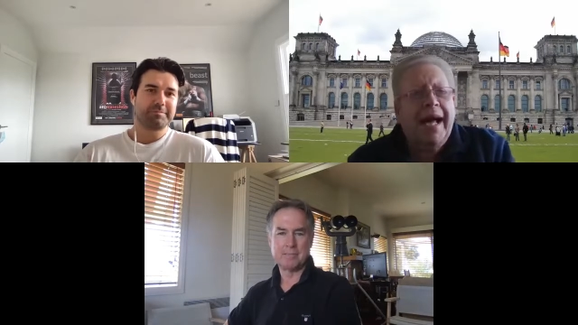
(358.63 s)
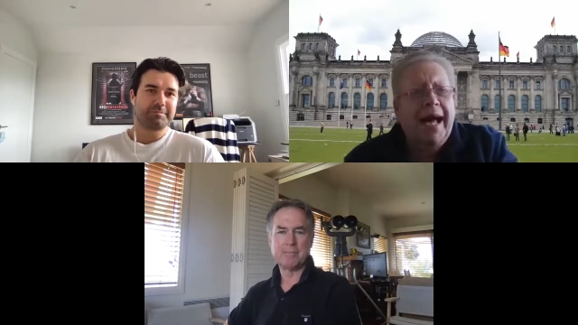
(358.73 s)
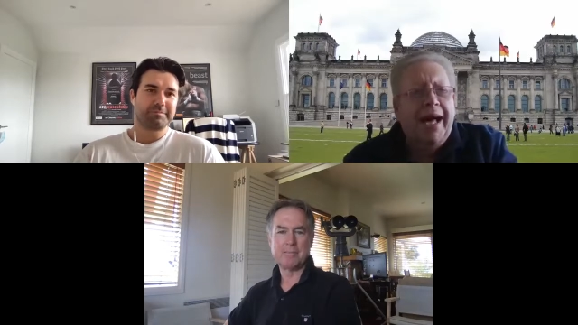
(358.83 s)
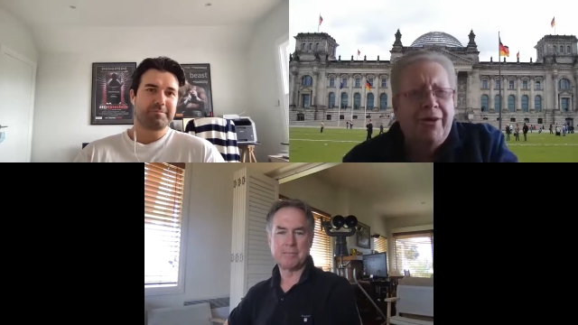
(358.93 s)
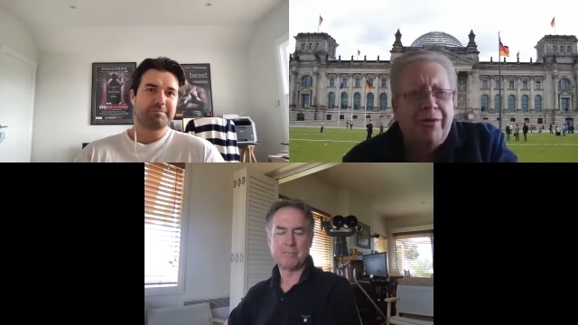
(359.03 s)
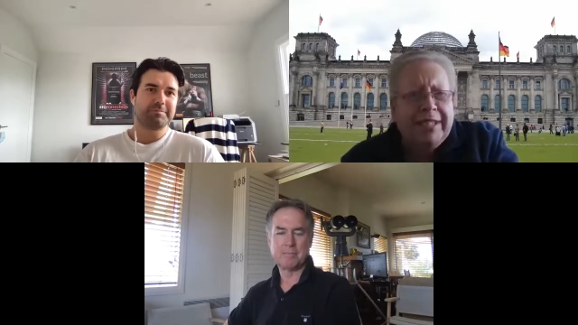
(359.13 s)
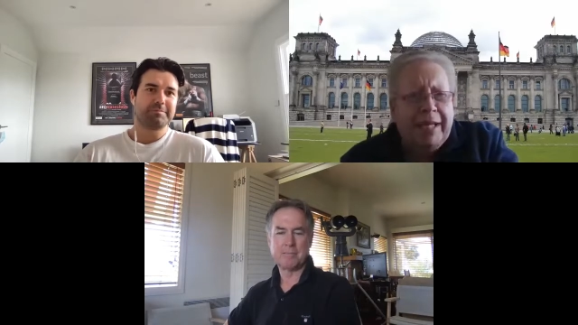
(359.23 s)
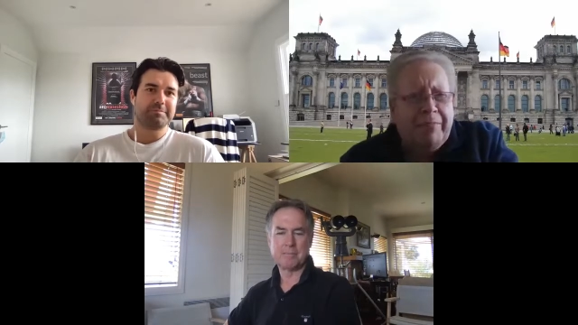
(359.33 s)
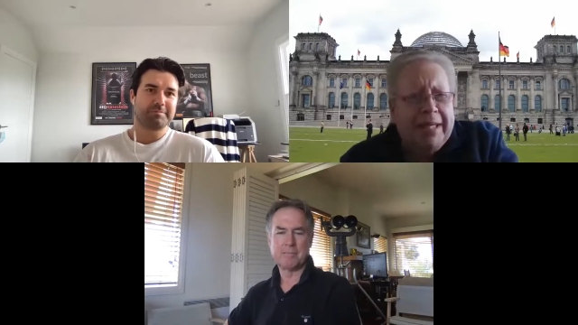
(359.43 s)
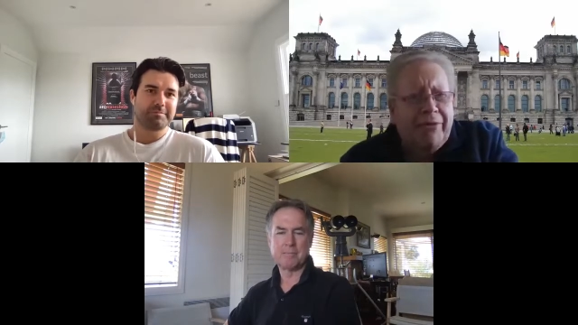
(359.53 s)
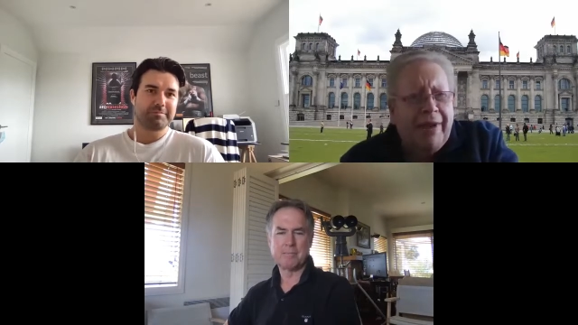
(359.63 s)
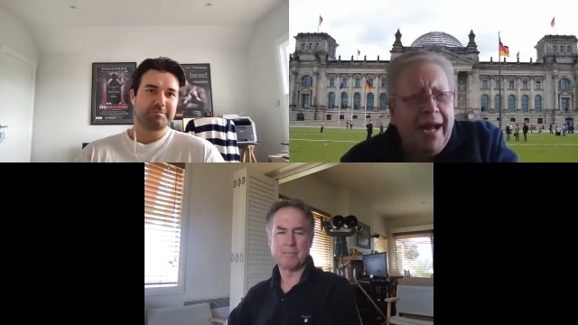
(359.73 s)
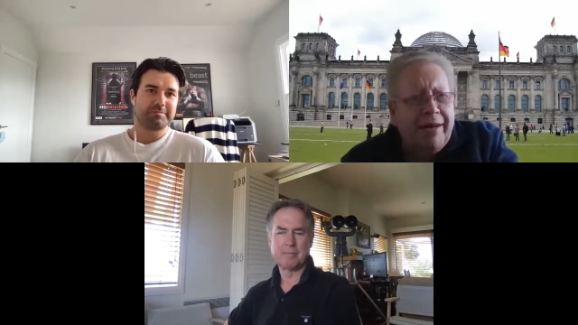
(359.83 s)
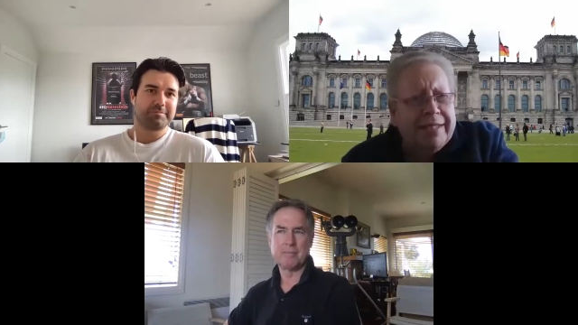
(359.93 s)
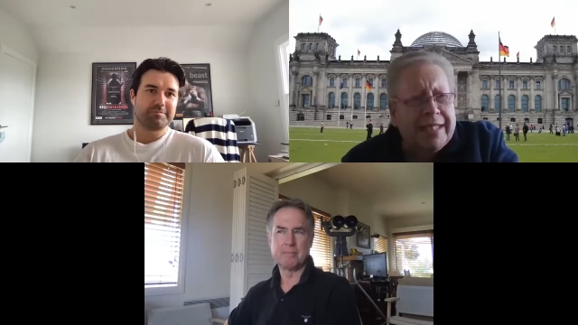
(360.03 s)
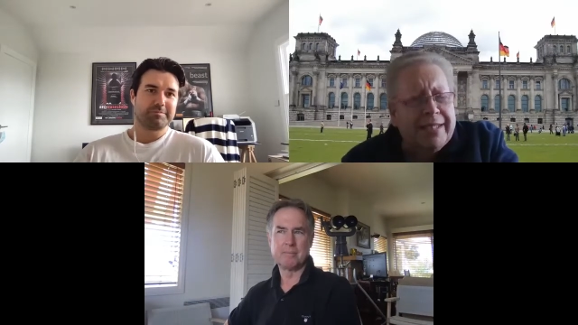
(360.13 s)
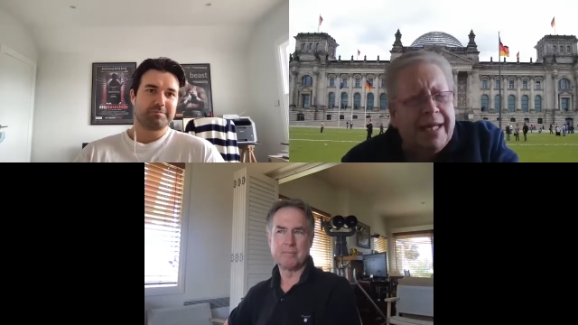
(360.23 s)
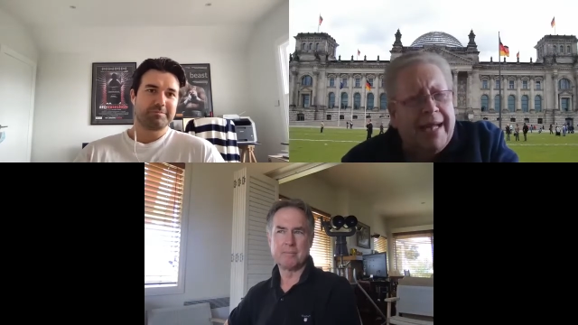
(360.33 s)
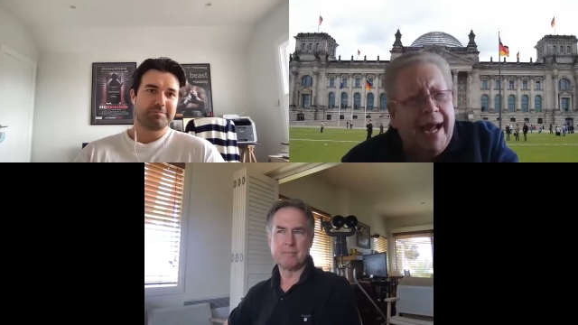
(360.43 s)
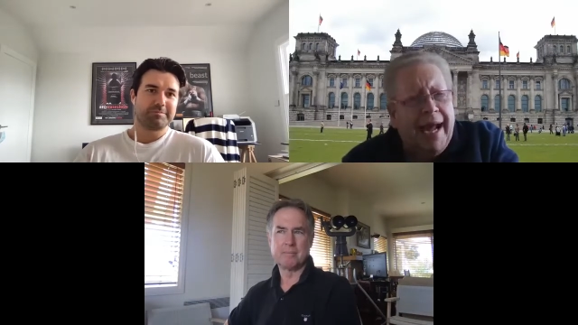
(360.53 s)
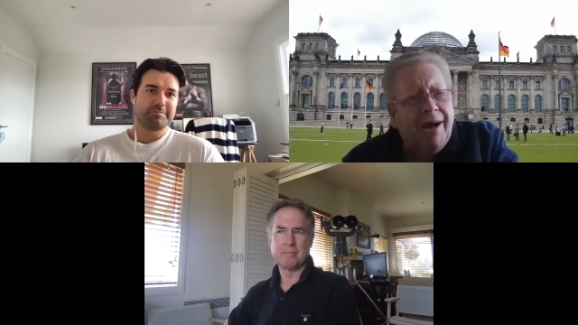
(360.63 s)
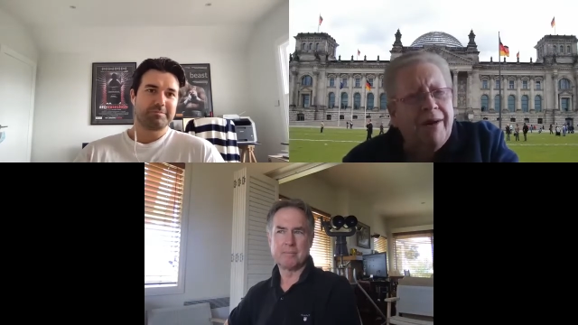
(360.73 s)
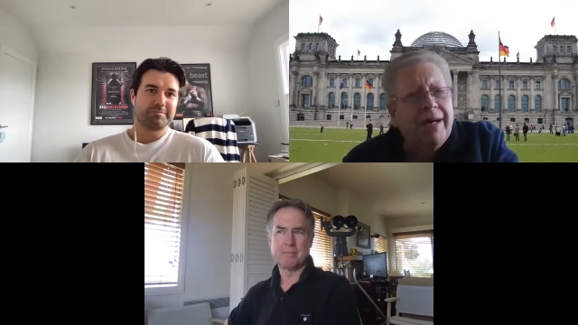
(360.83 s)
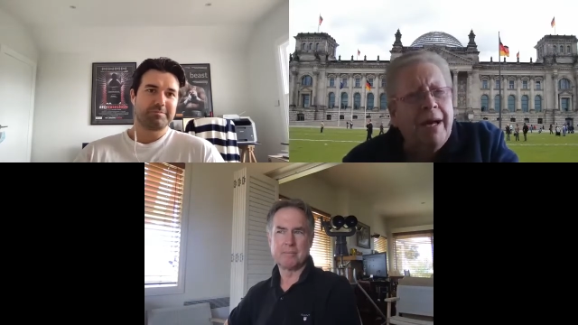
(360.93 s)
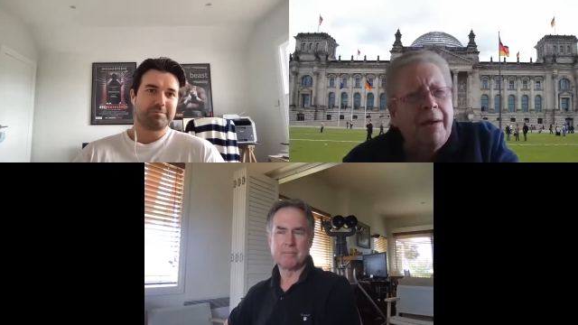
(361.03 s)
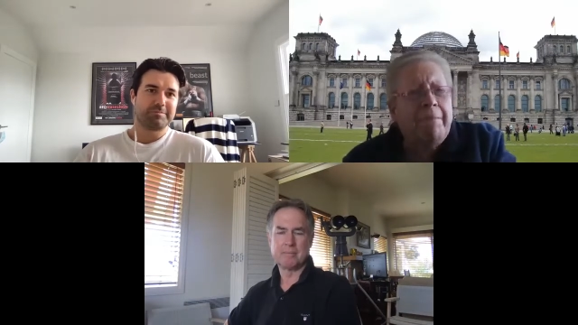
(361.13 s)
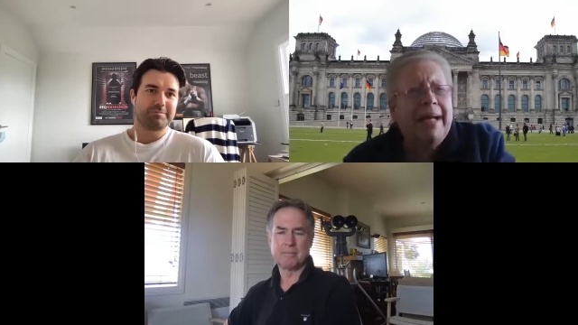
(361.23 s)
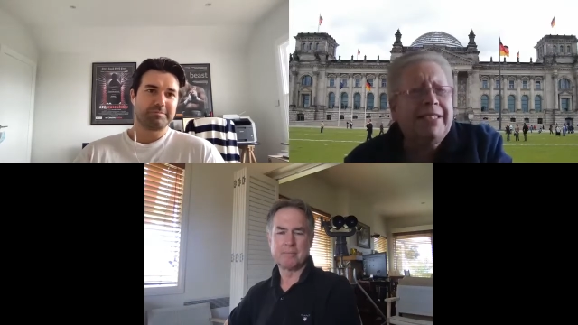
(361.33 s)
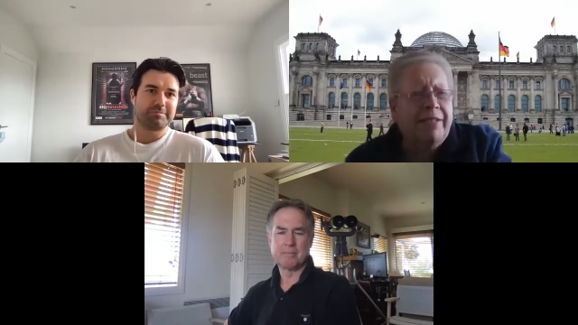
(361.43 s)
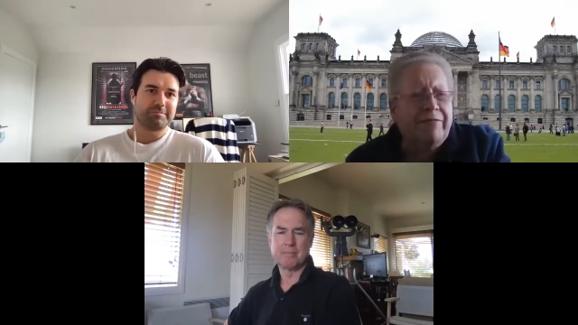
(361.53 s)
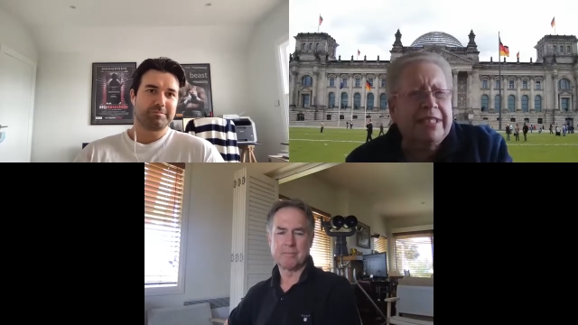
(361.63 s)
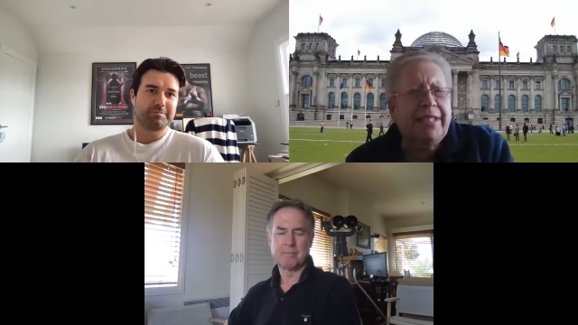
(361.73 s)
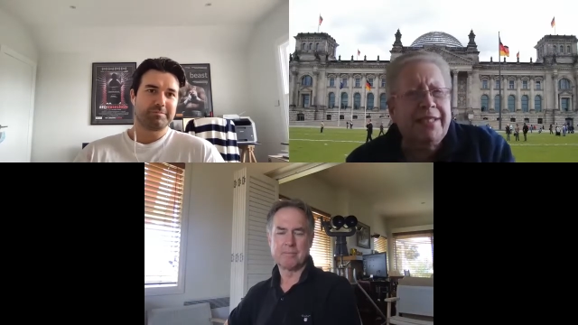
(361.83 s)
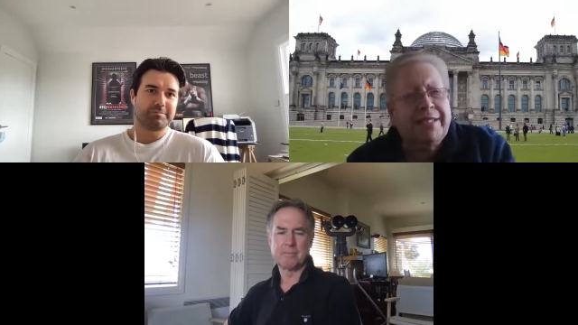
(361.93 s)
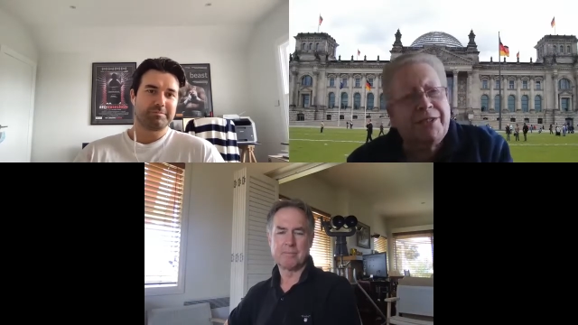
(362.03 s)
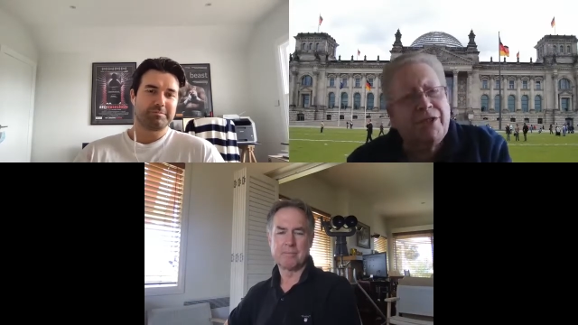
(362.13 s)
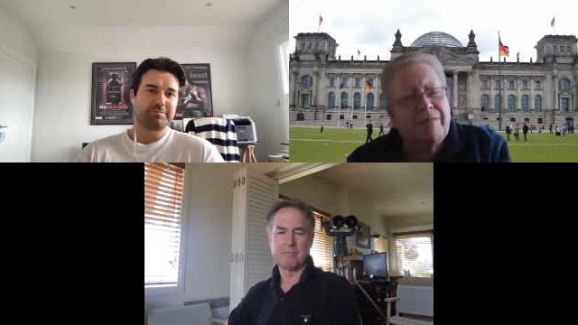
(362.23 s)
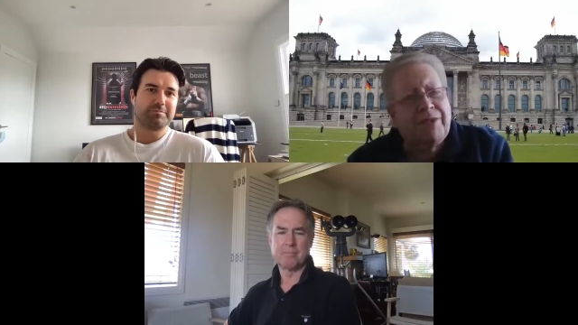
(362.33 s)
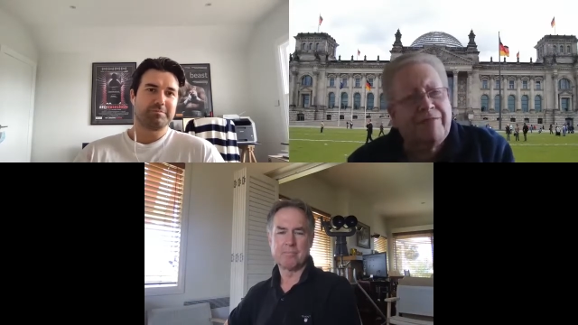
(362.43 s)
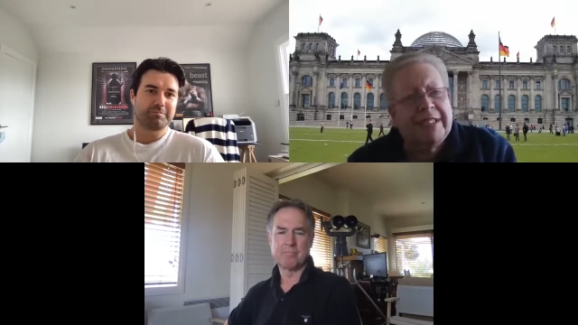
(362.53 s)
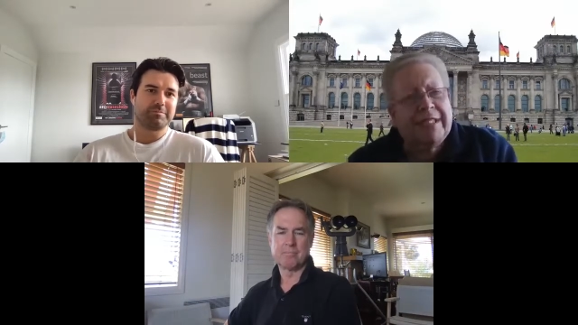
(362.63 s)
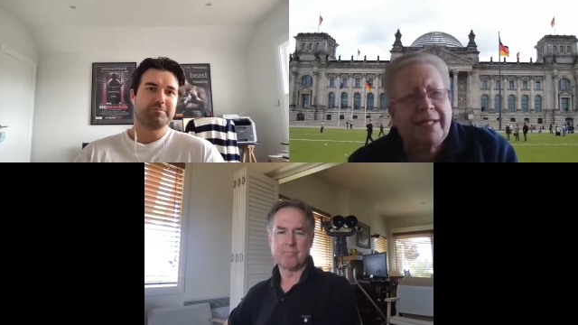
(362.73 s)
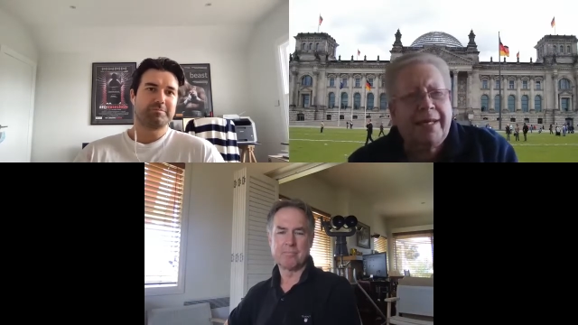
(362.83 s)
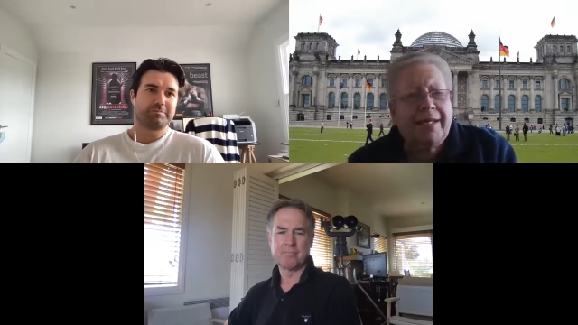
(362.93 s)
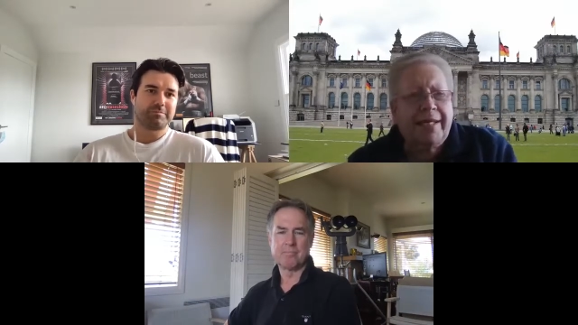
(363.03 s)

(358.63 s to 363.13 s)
Speaker 1: How long has that been around, and and how massive is it in terms of its uh,